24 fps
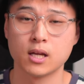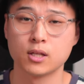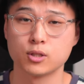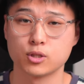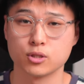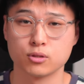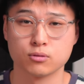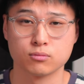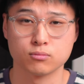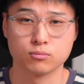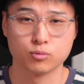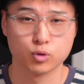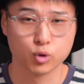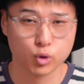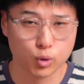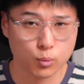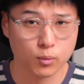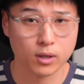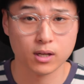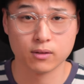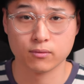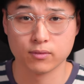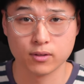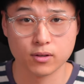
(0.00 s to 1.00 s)
Just do
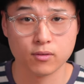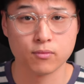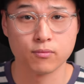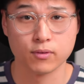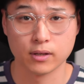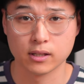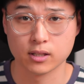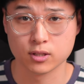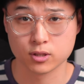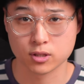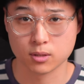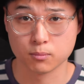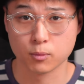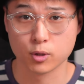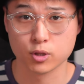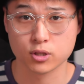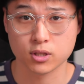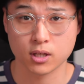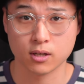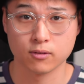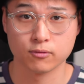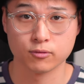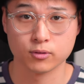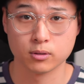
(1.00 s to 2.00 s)
whatever you feel is the
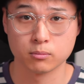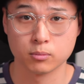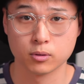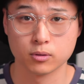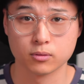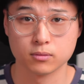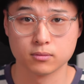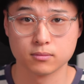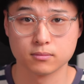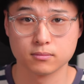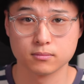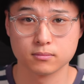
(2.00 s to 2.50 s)
most comfortable.